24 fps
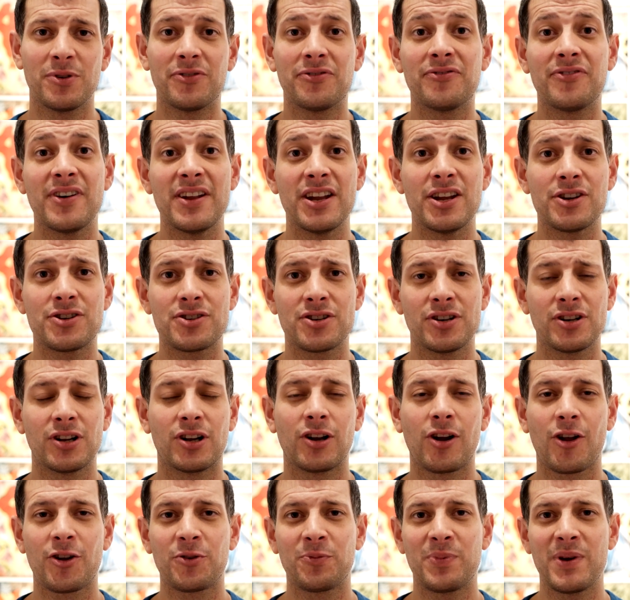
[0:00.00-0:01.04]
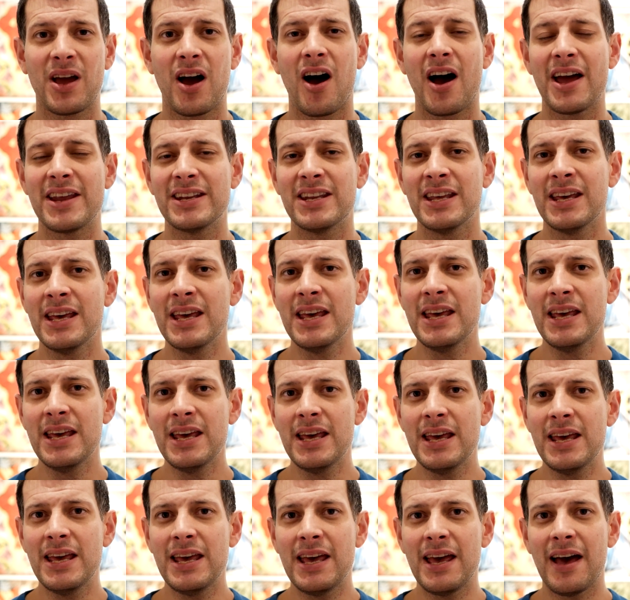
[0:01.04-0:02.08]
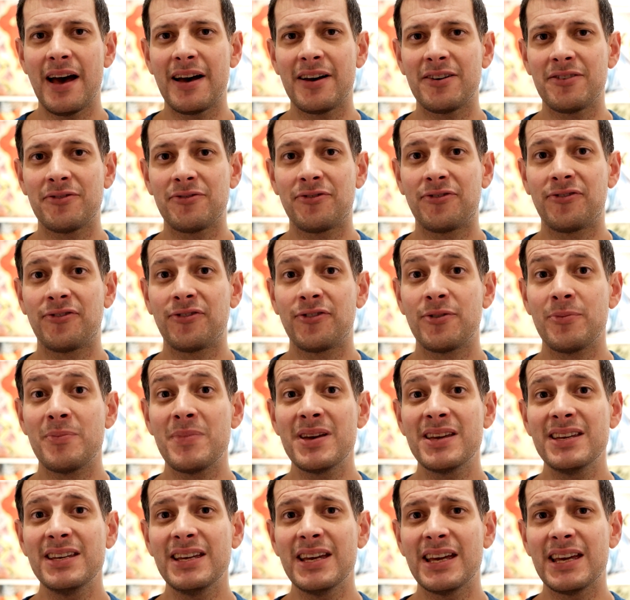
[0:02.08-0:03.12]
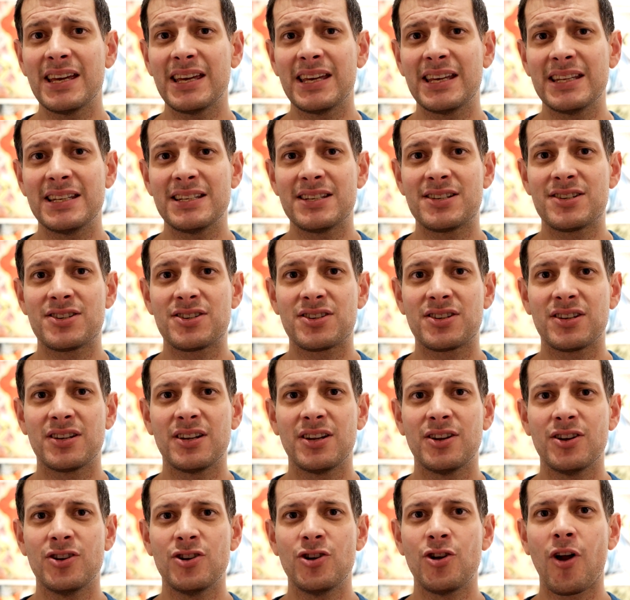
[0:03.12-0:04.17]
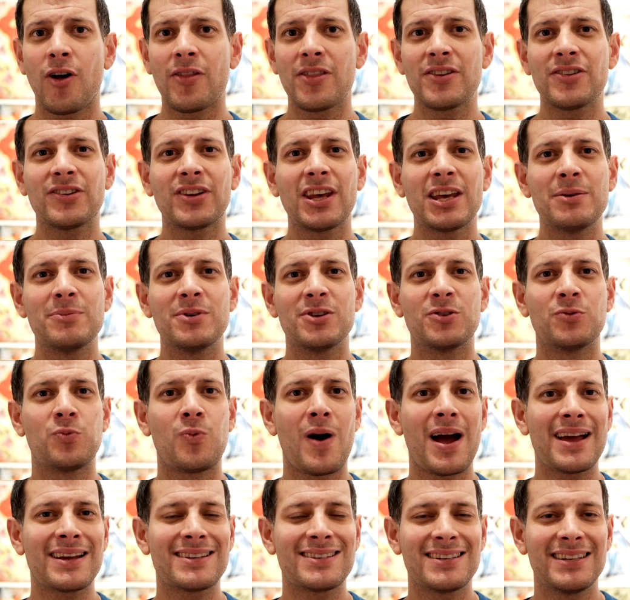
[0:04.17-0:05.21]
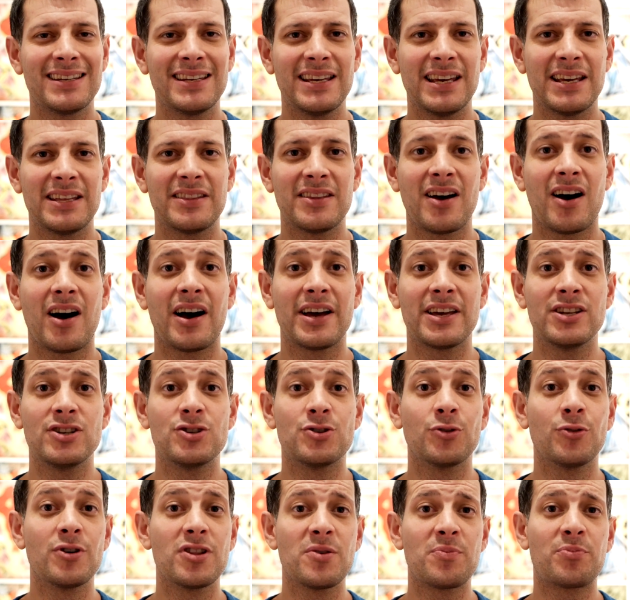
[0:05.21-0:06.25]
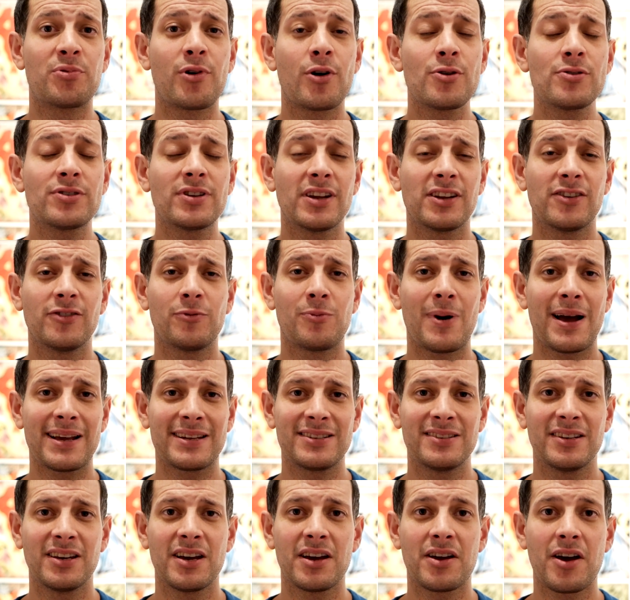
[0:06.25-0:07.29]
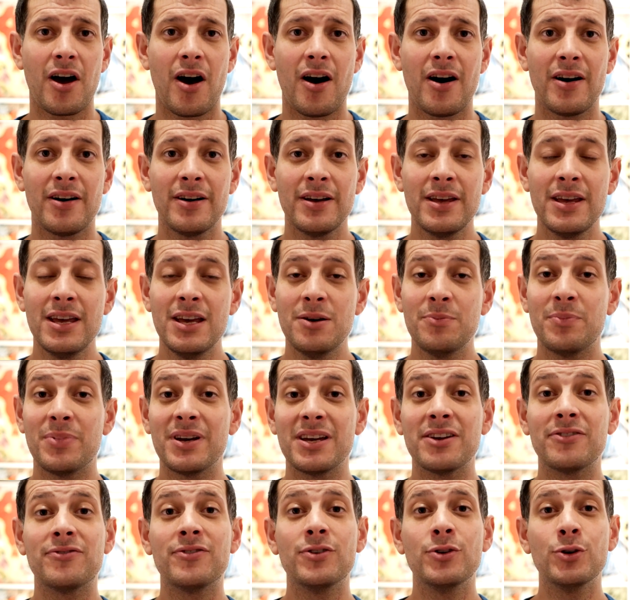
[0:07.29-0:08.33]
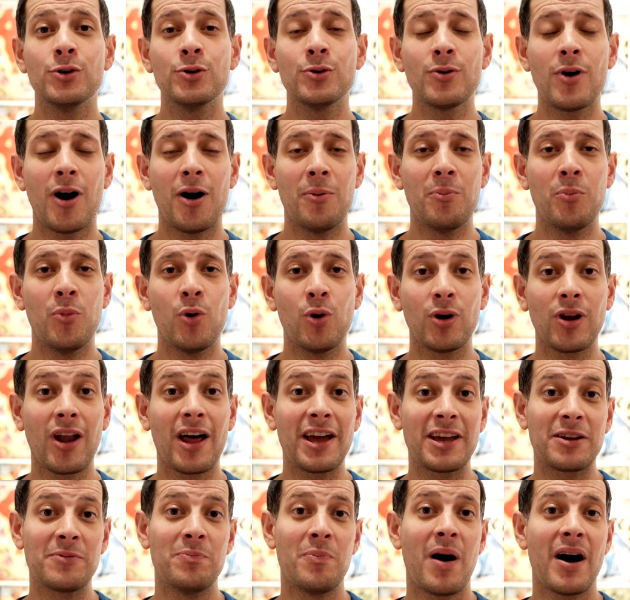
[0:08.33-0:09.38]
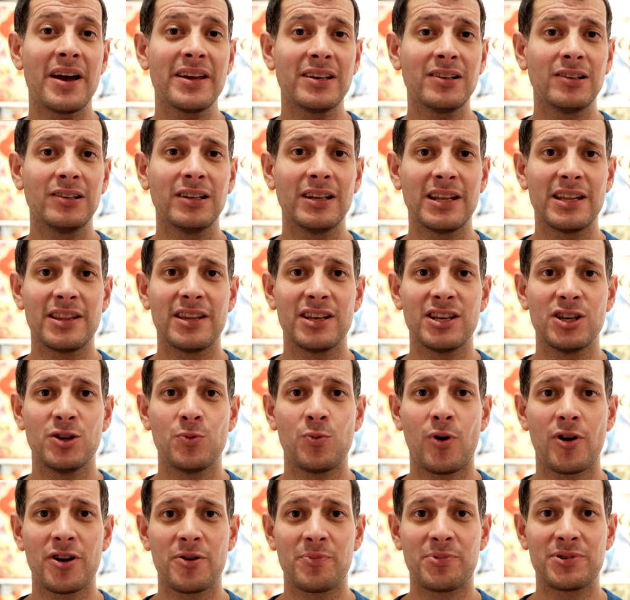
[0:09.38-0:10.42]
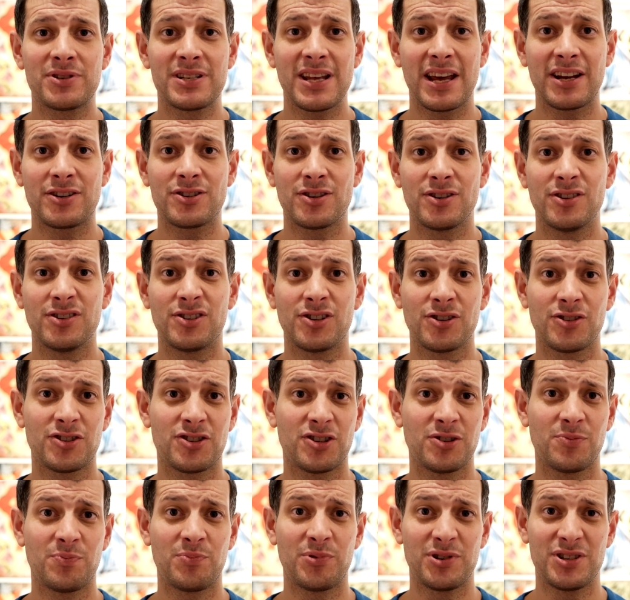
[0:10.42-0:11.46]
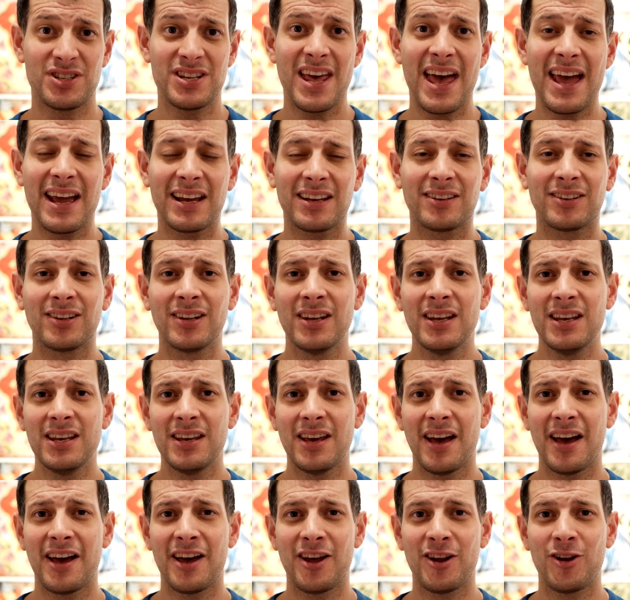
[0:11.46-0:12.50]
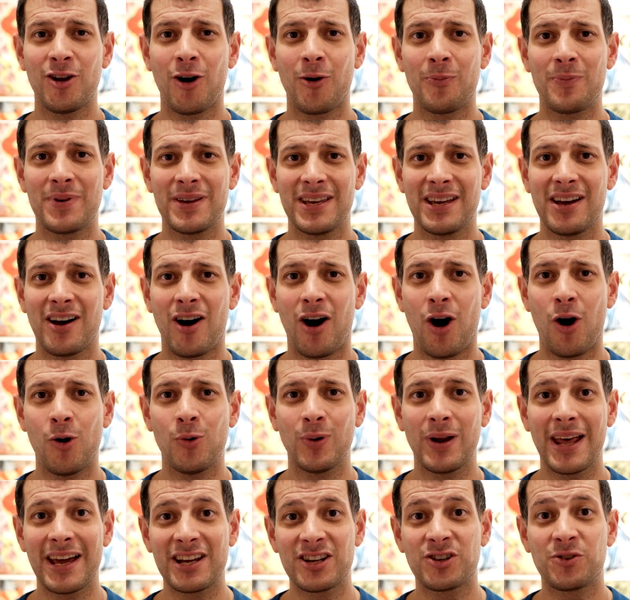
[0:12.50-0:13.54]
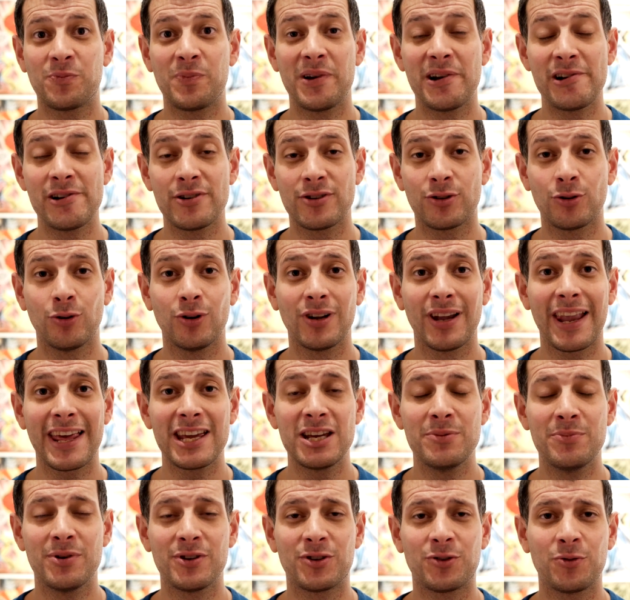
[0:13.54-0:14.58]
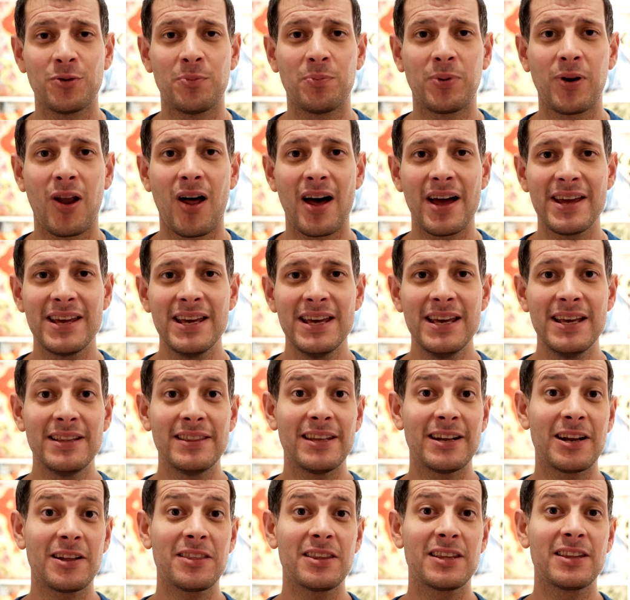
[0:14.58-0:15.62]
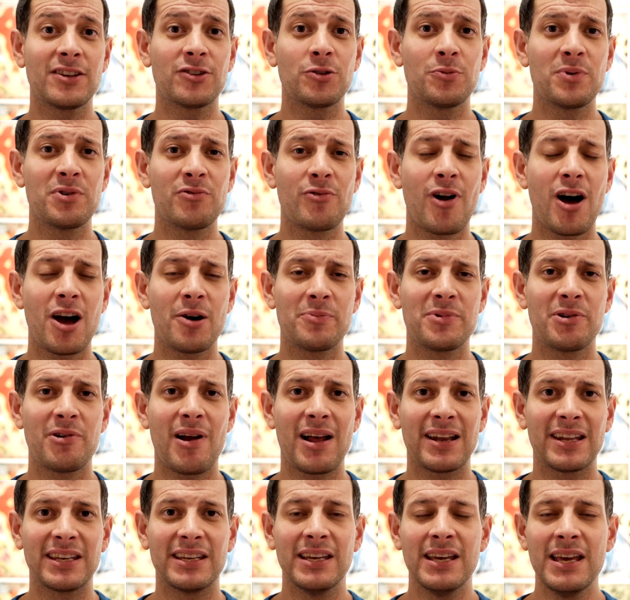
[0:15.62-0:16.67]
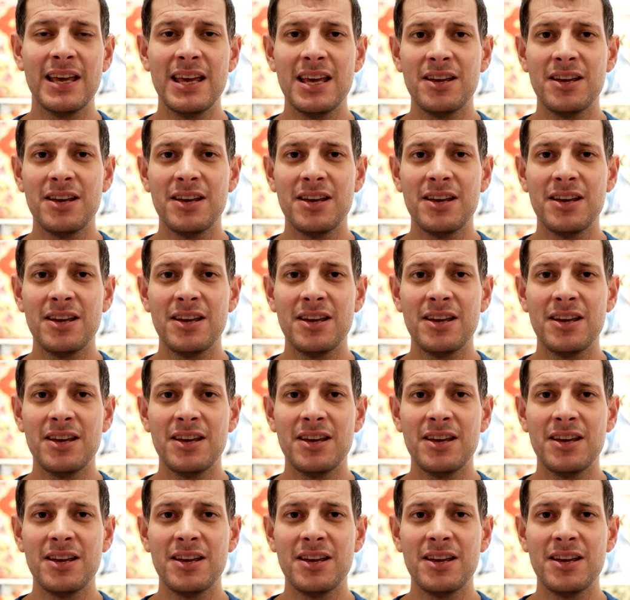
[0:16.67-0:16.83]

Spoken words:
finish and gloss behind. For me, it's not the same as waxing in that I enjoy the process of waxing a car, but if you are more like Michael in that you want a protection just to protect and not be a whole experience or labour to apply, then I think this will be right up your alley.